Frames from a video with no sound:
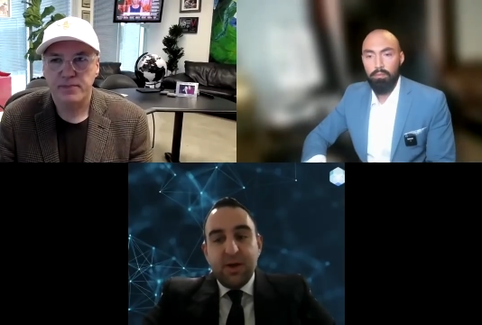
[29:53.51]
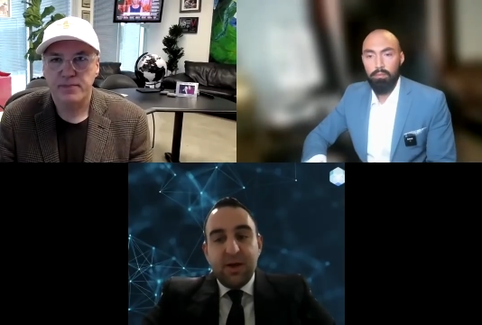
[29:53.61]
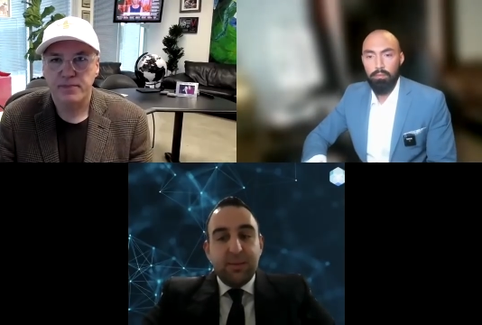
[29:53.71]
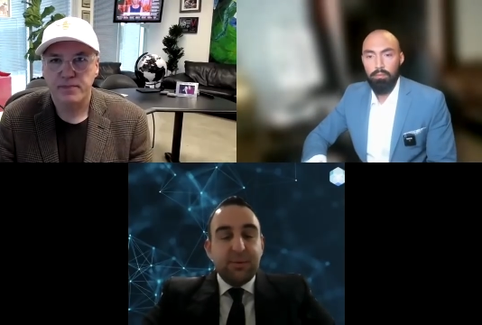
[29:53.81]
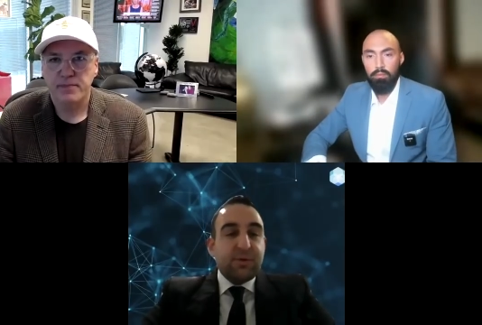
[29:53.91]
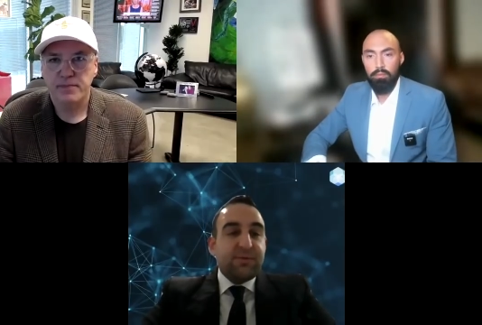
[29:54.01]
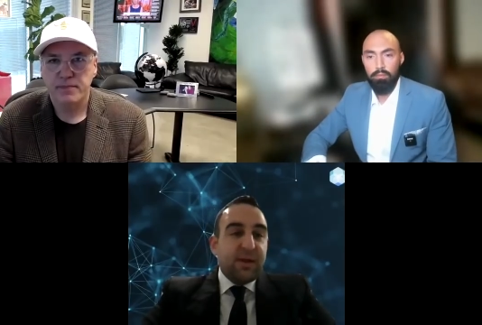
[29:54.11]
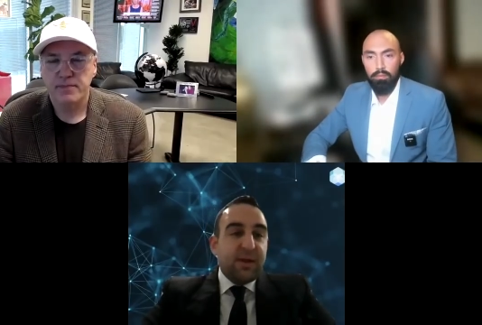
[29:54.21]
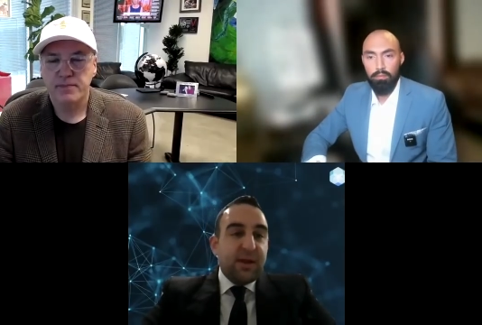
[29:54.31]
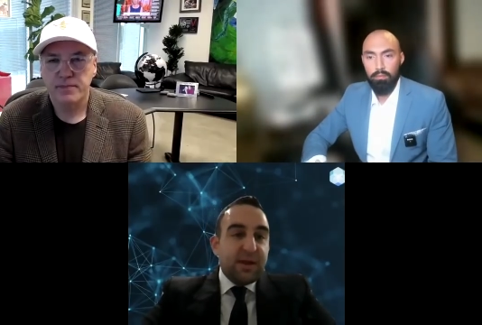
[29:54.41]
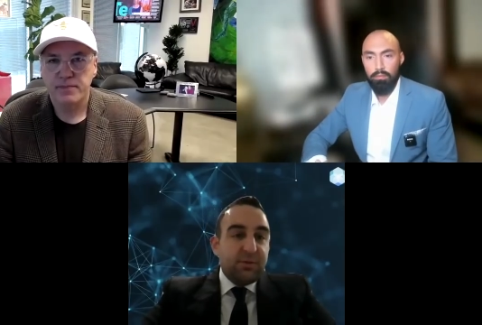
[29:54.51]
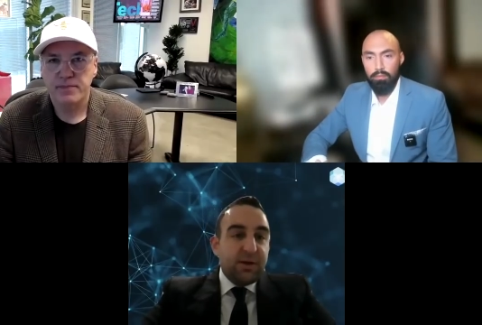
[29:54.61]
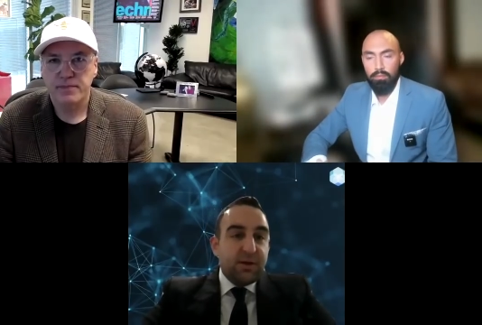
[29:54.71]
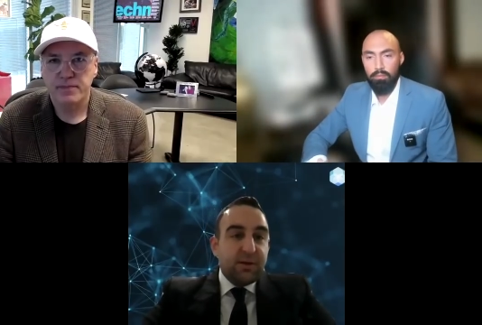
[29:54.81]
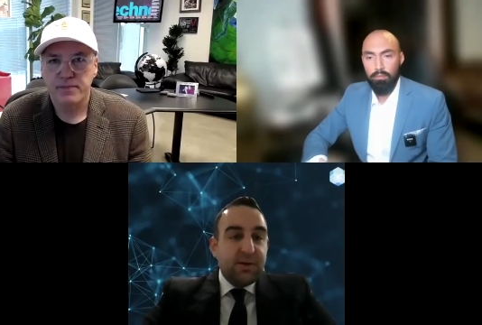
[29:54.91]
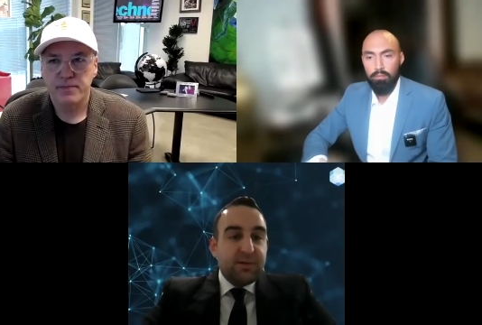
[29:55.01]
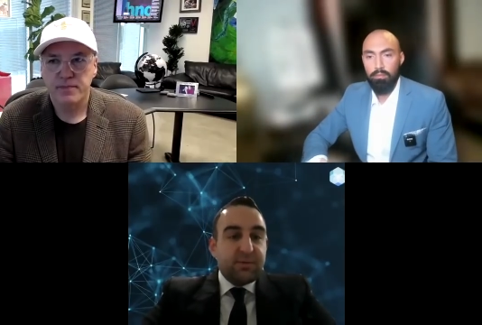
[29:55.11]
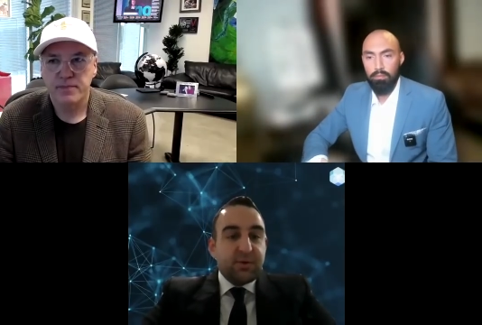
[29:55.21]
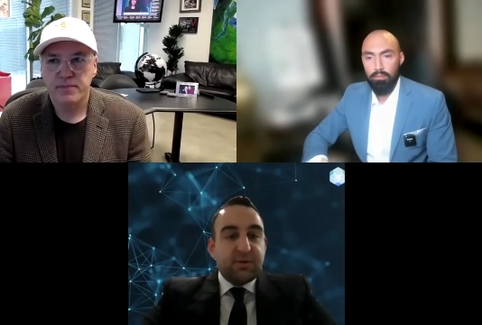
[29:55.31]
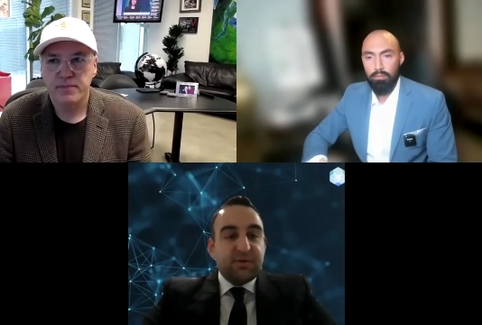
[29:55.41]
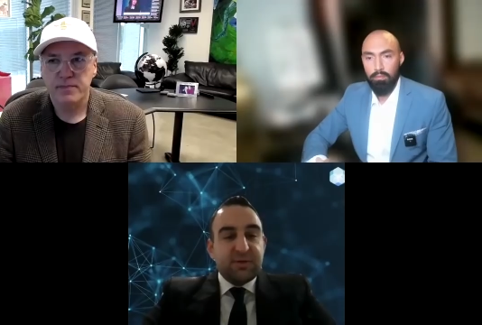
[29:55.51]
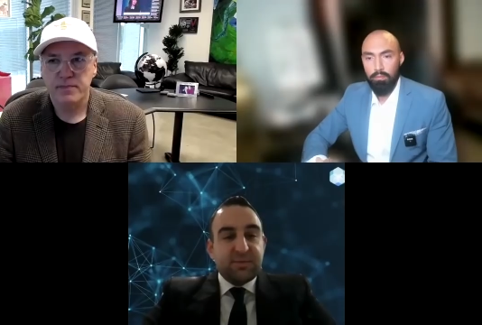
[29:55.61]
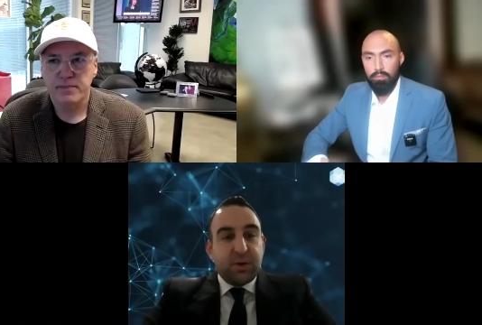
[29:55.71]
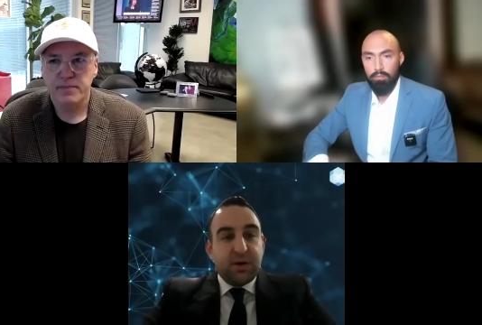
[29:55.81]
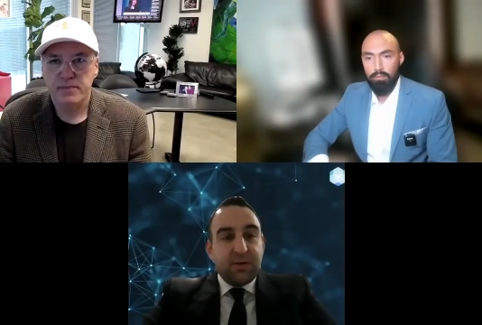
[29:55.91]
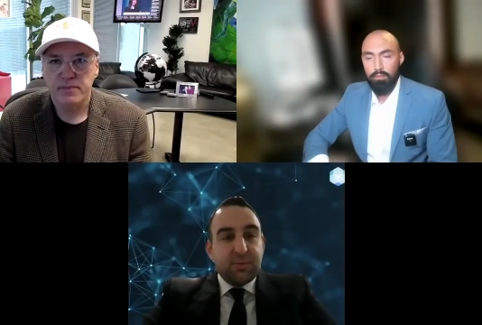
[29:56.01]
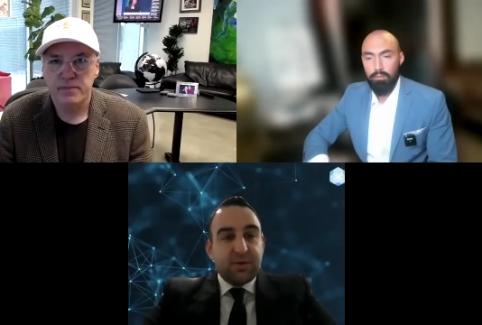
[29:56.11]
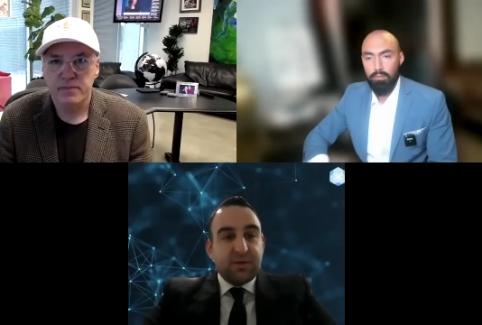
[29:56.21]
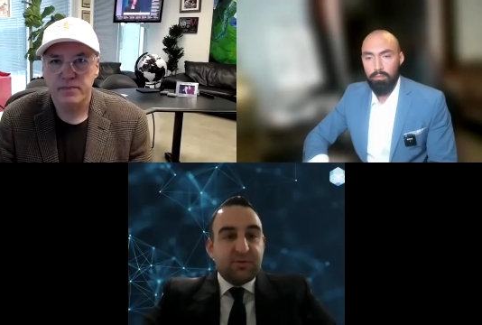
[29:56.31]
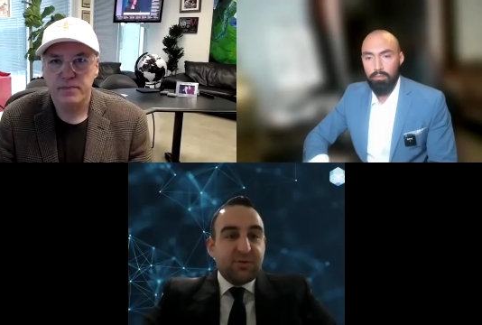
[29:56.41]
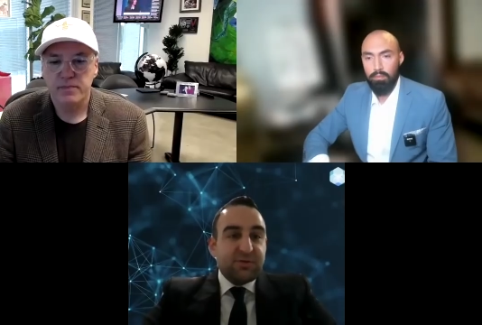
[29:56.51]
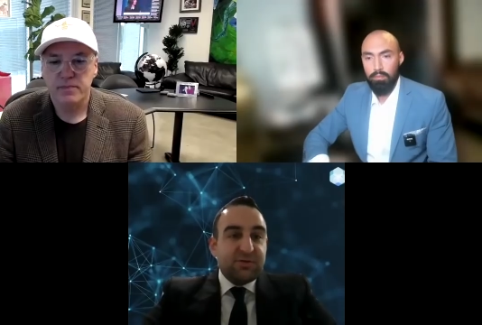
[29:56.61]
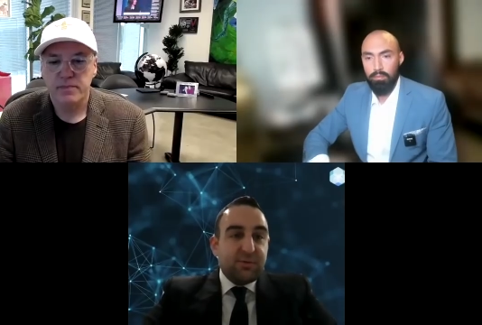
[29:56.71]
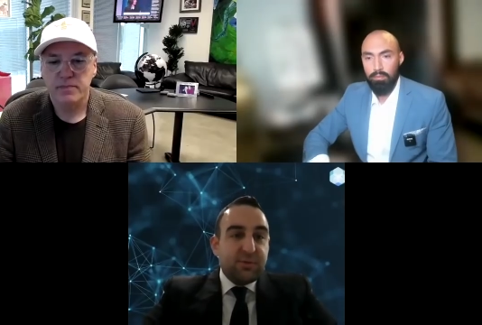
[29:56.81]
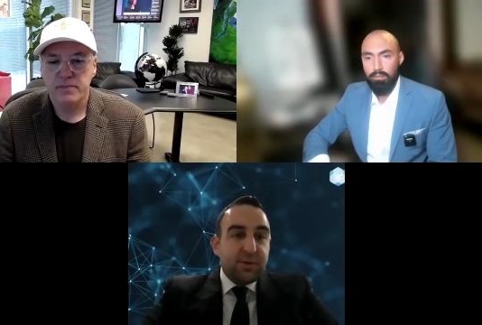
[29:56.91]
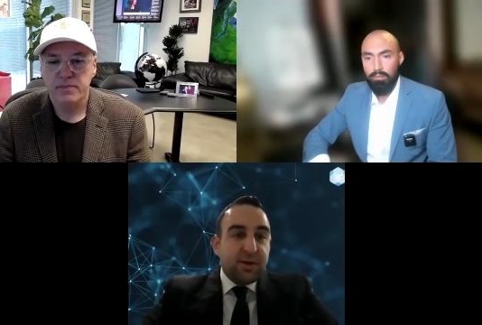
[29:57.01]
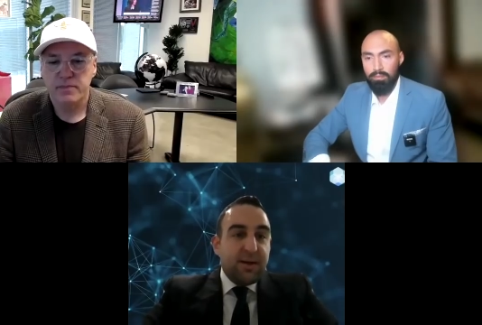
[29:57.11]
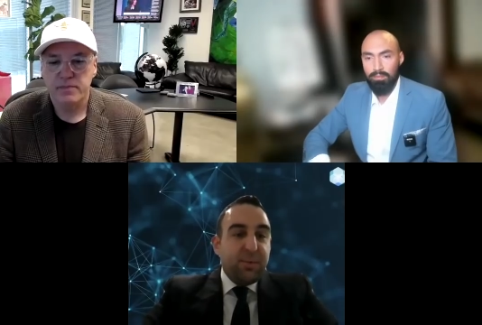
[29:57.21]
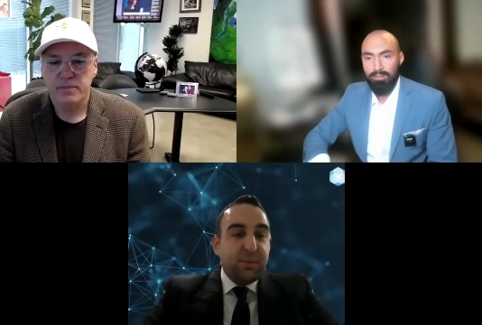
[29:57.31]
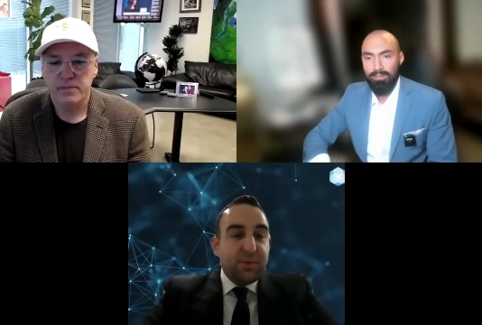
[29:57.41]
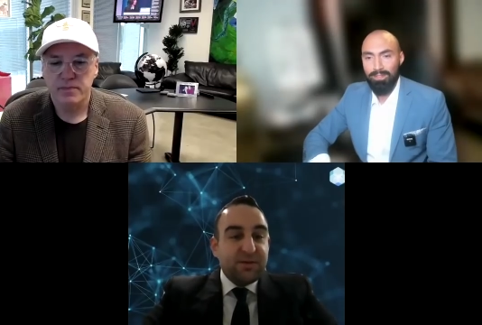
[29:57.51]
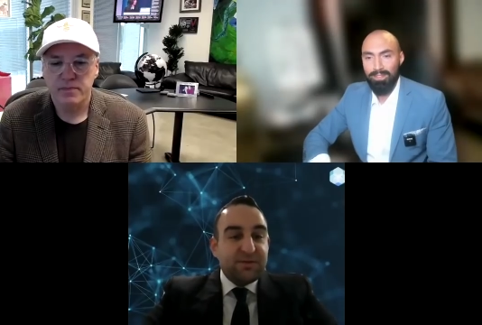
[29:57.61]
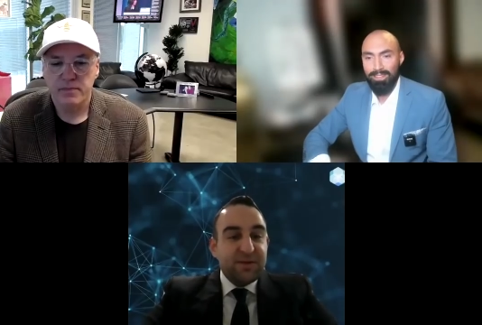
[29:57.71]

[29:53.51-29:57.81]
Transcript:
Speaker 1: I mean, we're flying out there for a Christmas party with a construction crew in a couple weeks